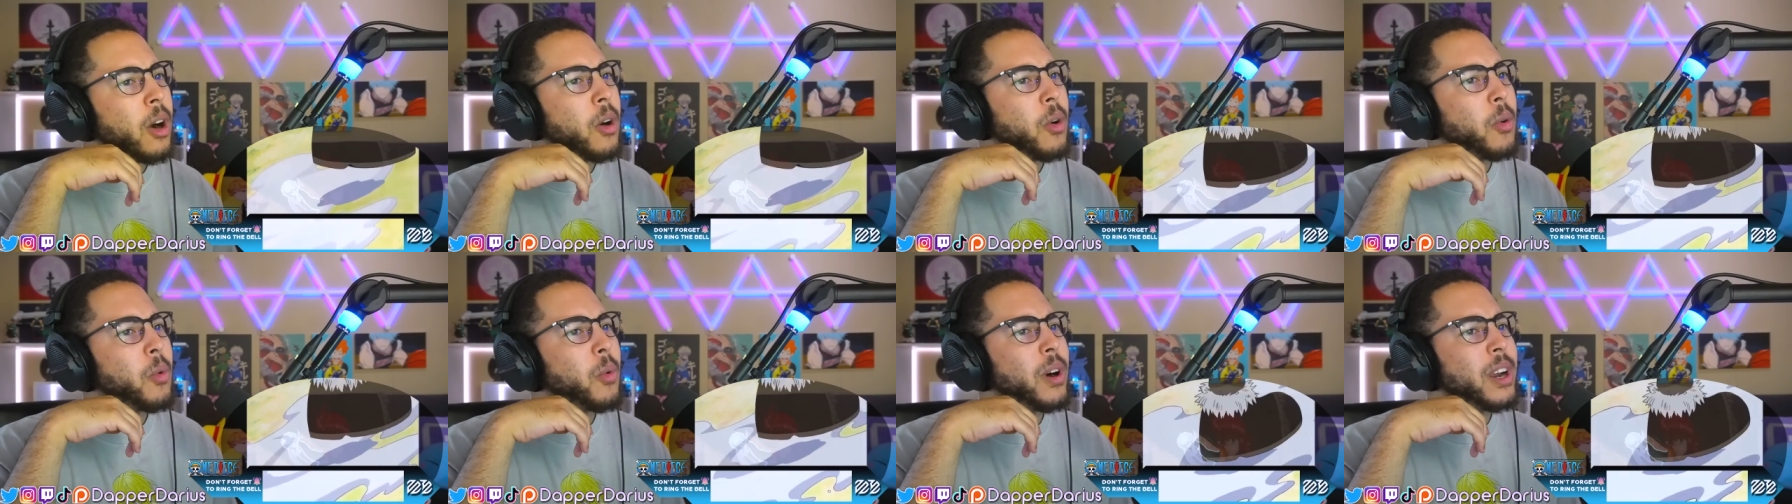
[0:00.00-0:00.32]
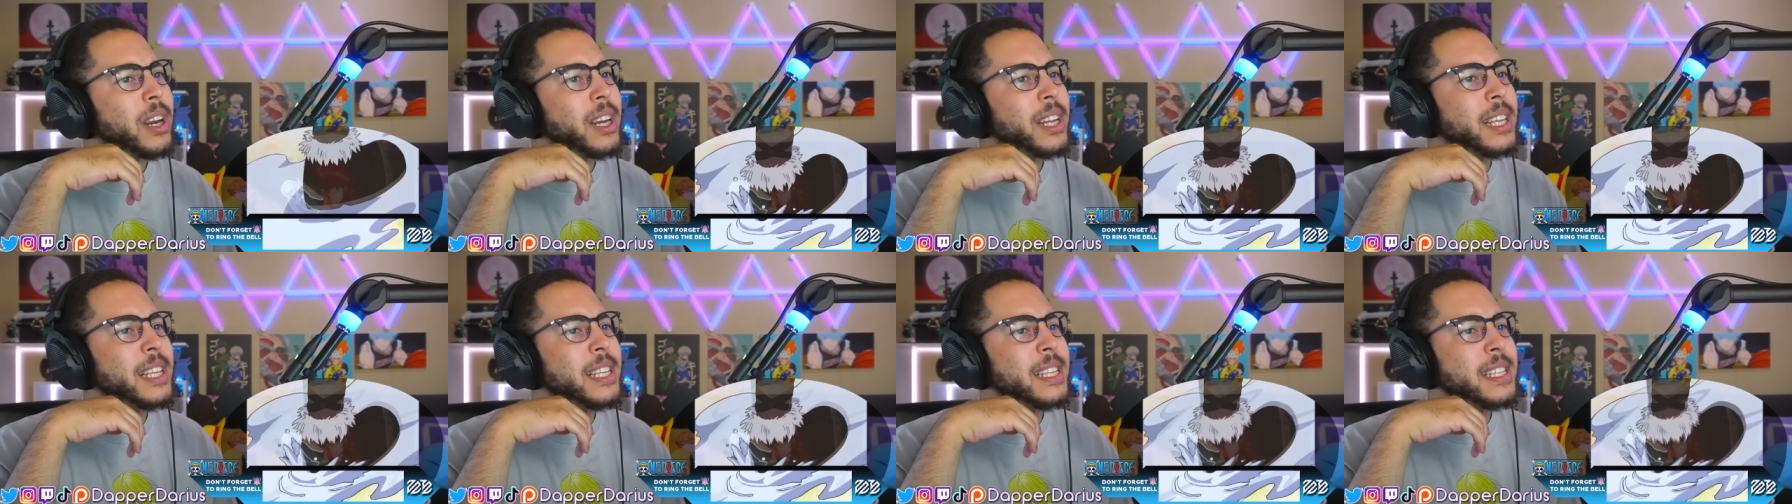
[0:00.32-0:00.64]
What
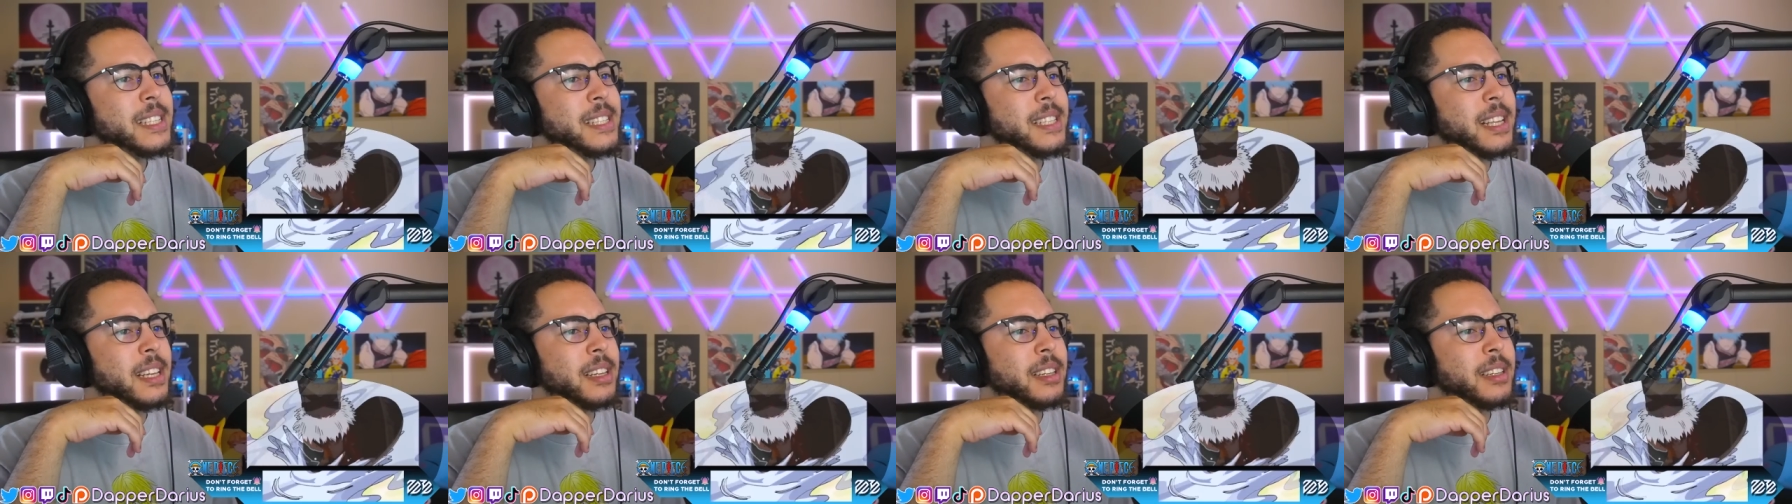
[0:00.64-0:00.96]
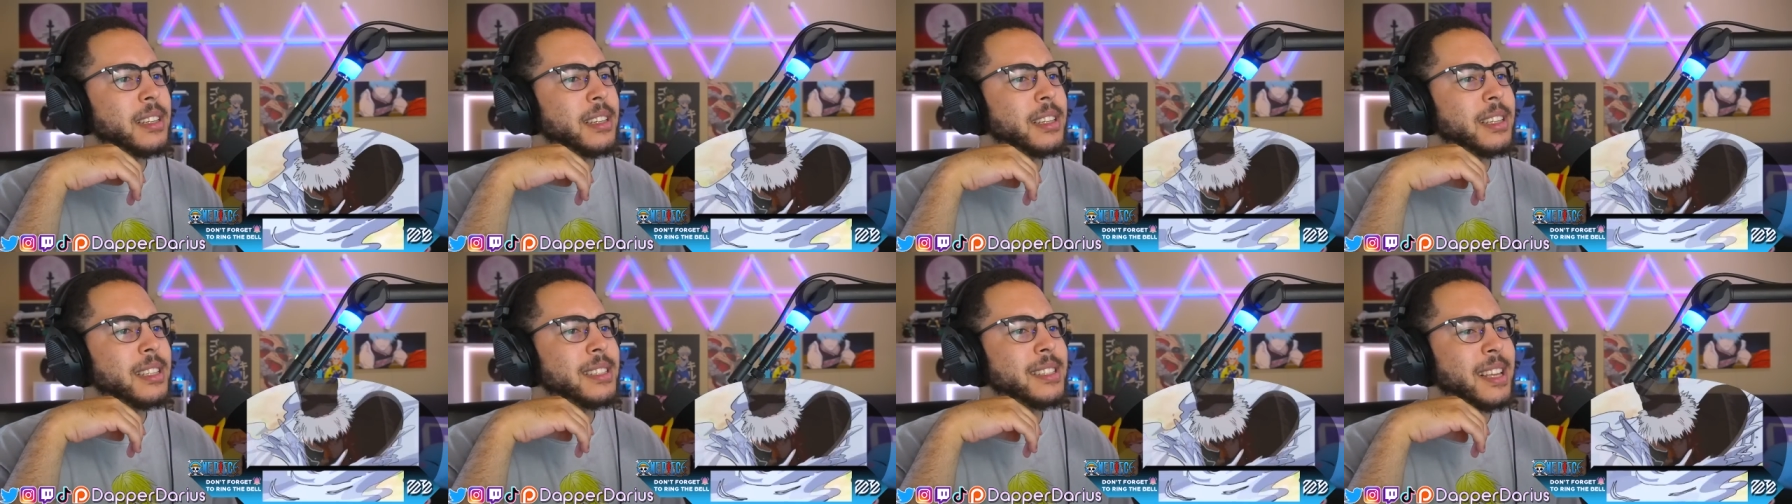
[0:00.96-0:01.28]
is...
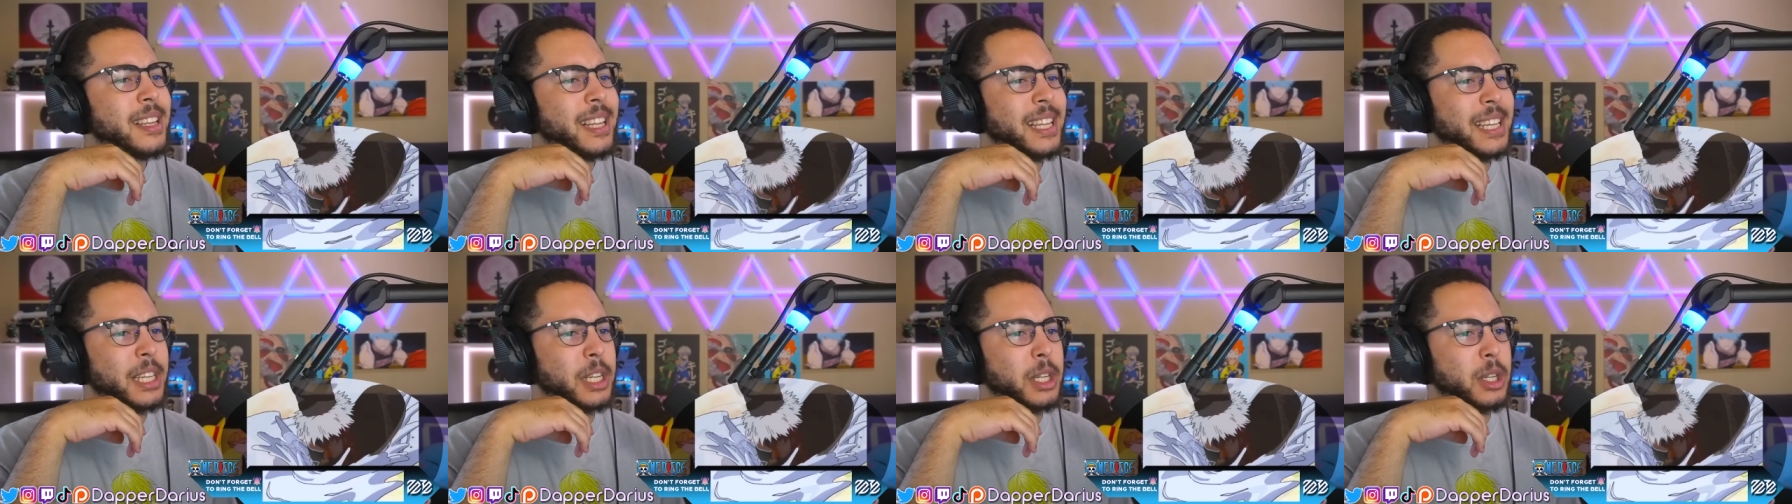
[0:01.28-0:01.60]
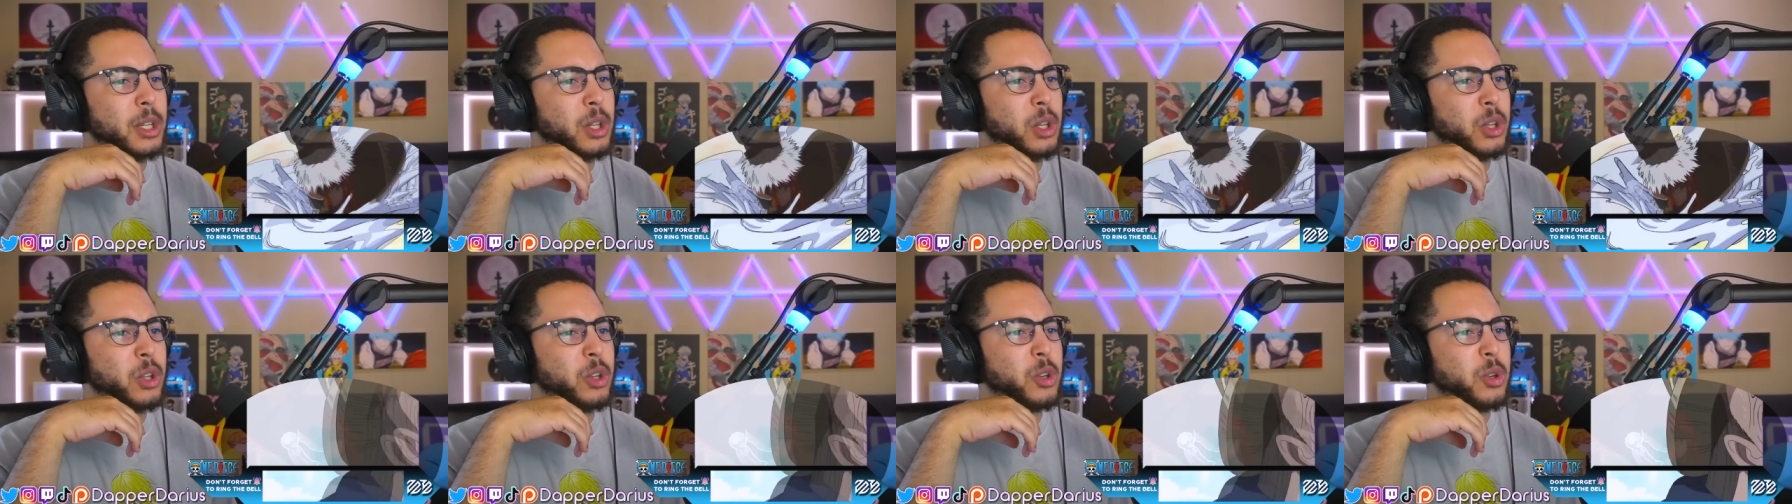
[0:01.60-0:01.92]
Is that like
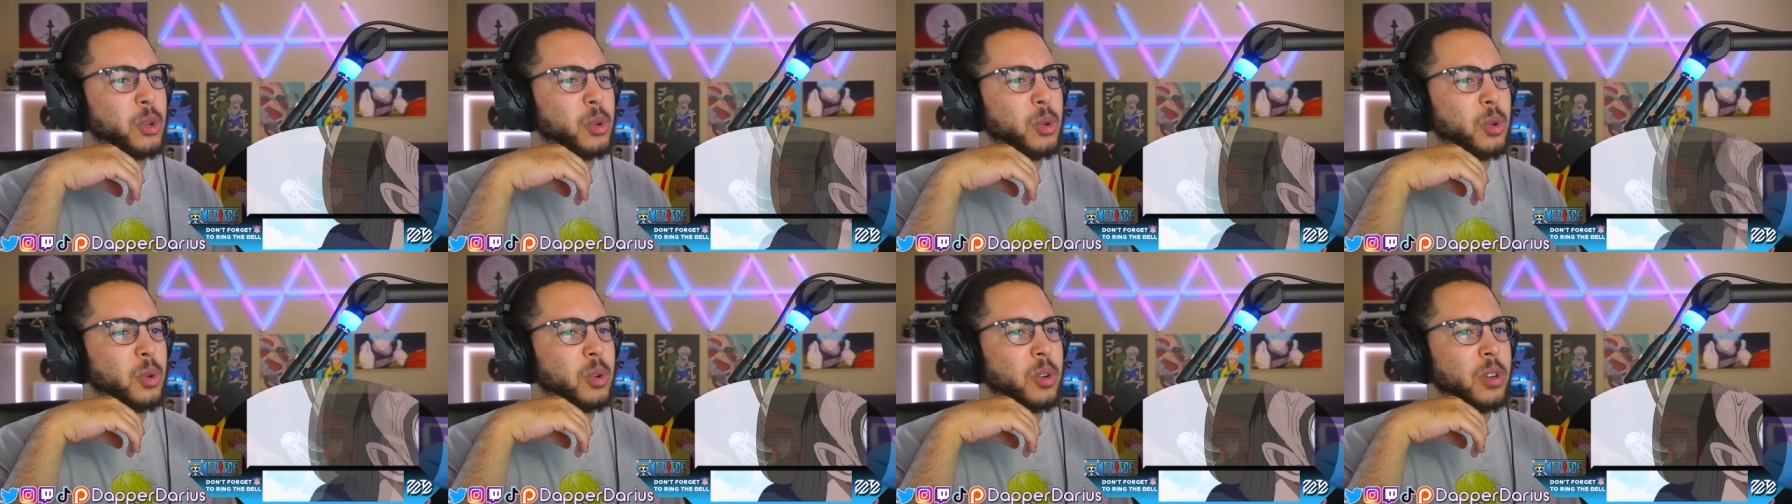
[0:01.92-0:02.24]
glue?